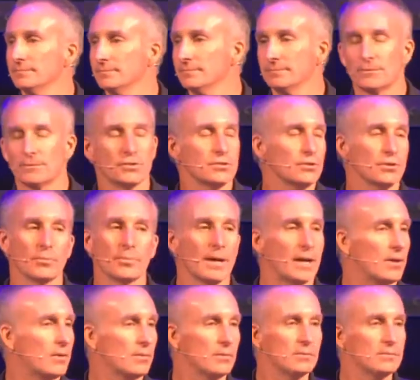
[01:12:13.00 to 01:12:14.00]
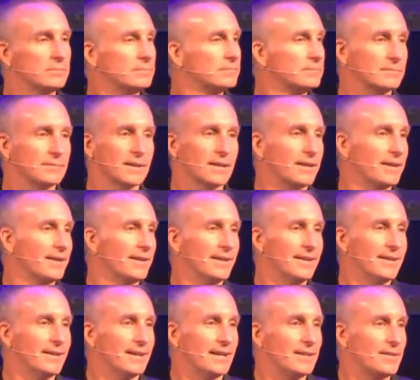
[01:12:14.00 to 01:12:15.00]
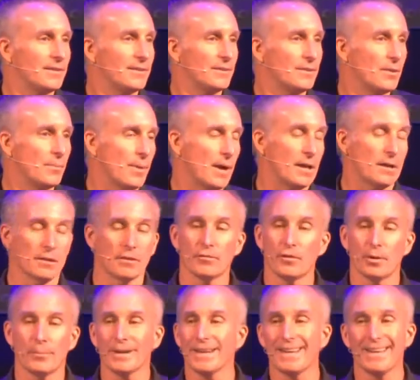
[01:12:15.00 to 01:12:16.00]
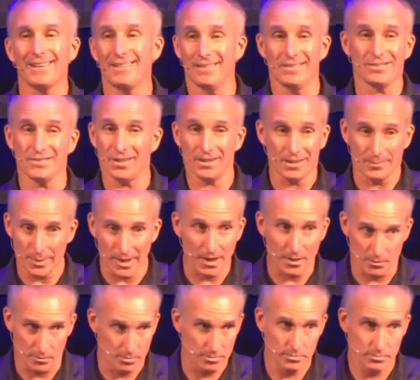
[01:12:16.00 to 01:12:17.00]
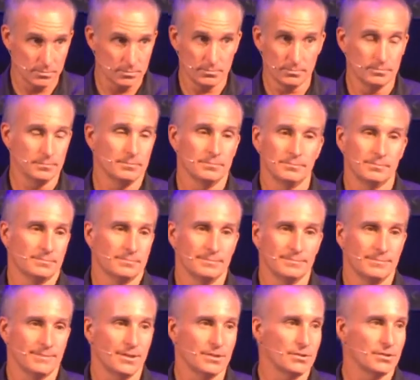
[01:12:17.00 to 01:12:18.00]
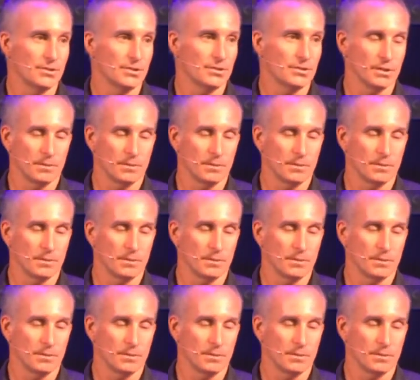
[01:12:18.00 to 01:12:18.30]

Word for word: There's no battle. Okay, it, the, the Battle of Armageddon is not a battle, it's just a.